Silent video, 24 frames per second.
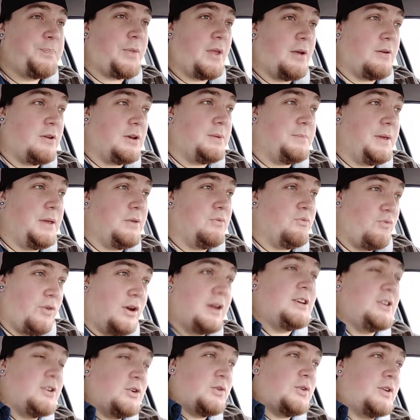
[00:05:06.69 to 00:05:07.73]
I'm going to be
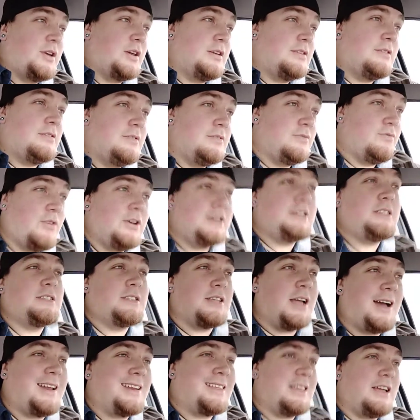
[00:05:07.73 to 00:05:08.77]
redoing,
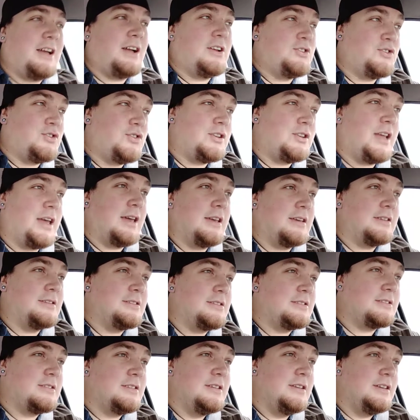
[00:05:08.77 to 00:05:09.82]
restarting the one hundred
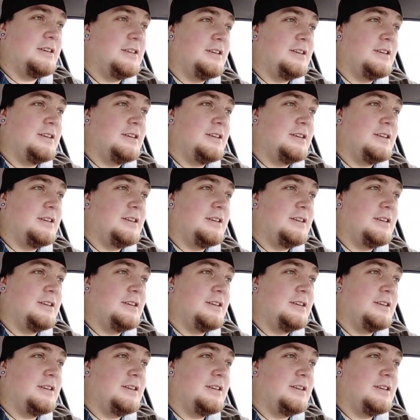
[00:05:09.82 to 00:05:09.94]
days.